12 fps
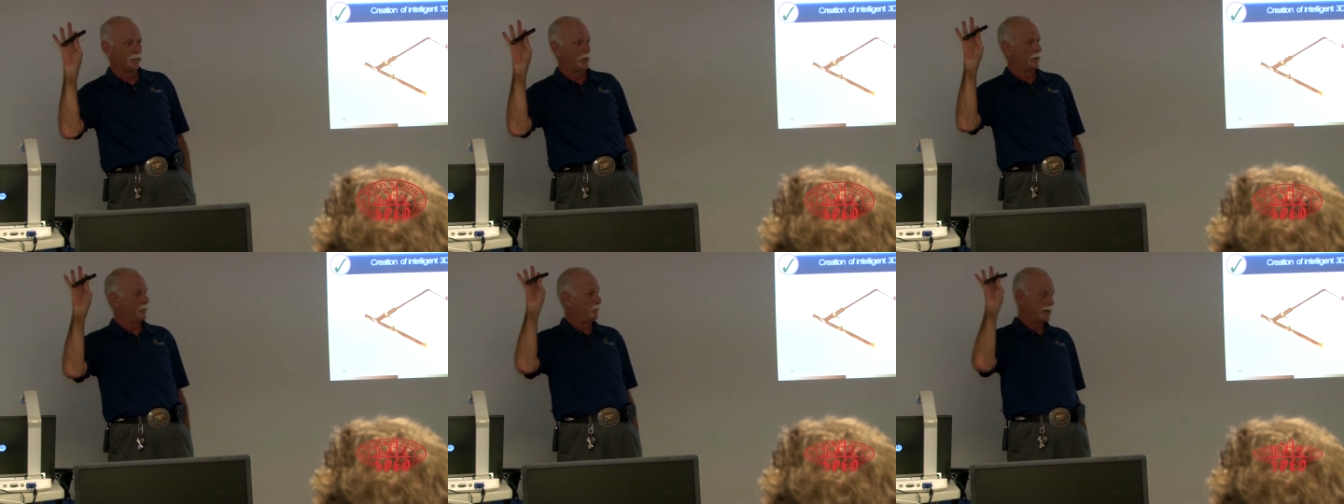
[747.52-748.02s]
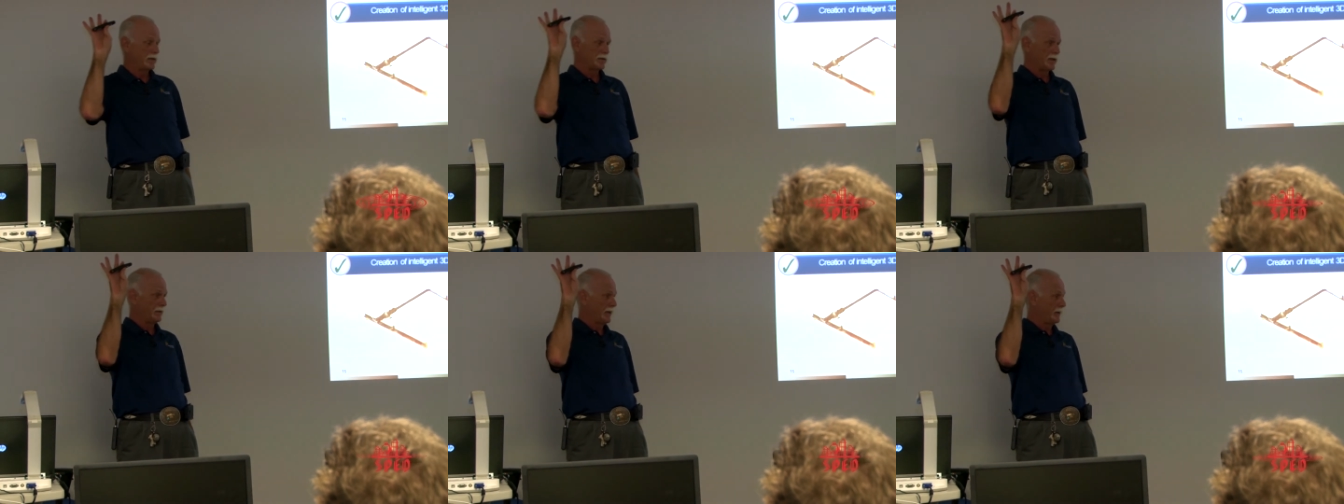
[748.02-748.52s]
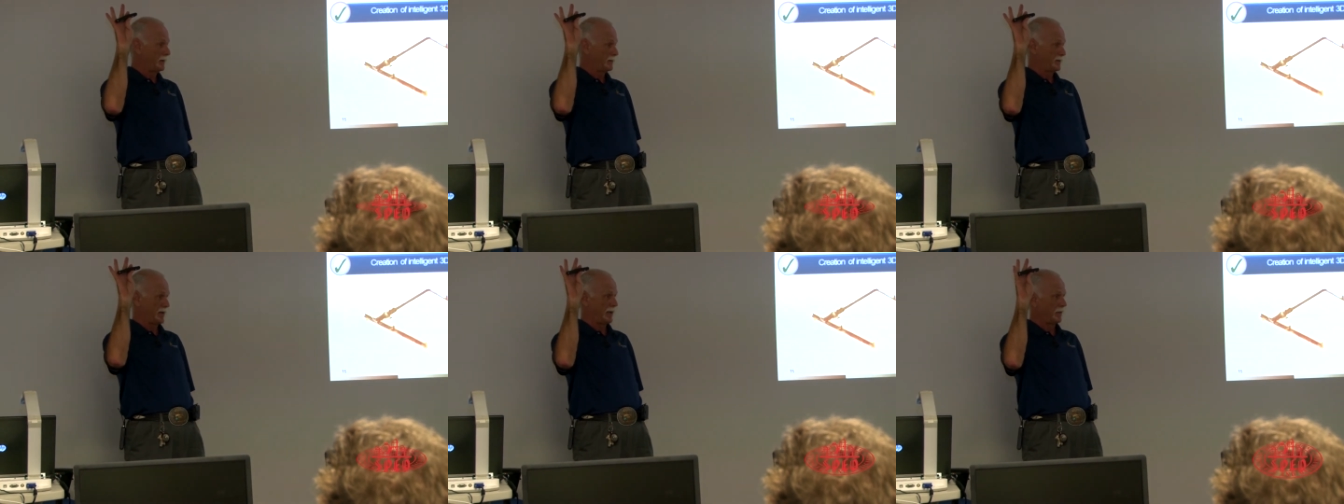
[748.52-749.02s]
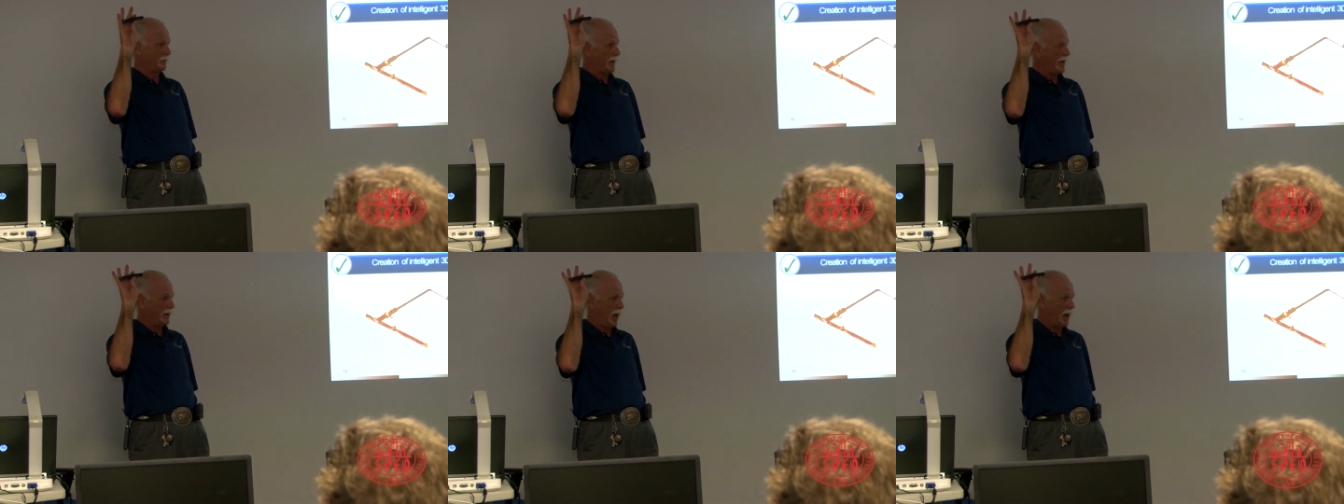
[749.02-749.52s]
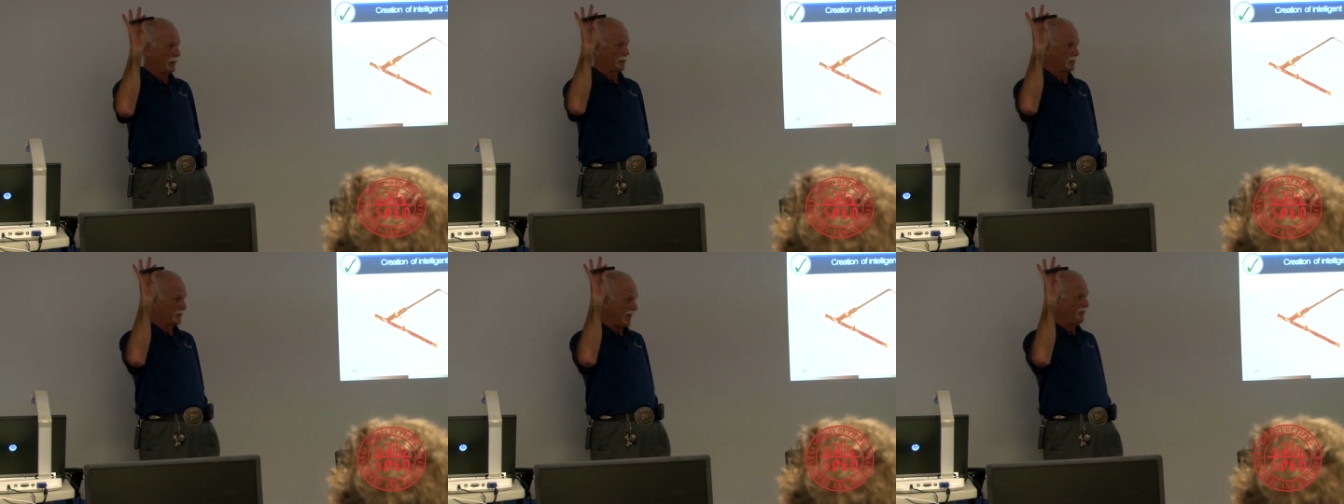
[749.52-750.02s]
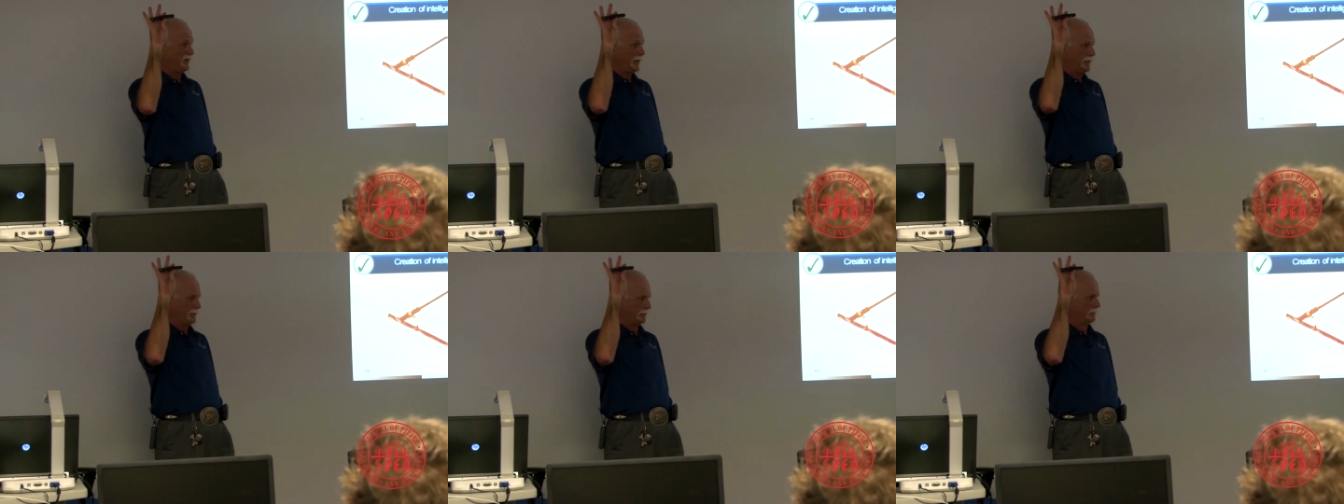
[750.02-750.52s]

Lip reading: for, the biggest thing they could say, if I hollered safety,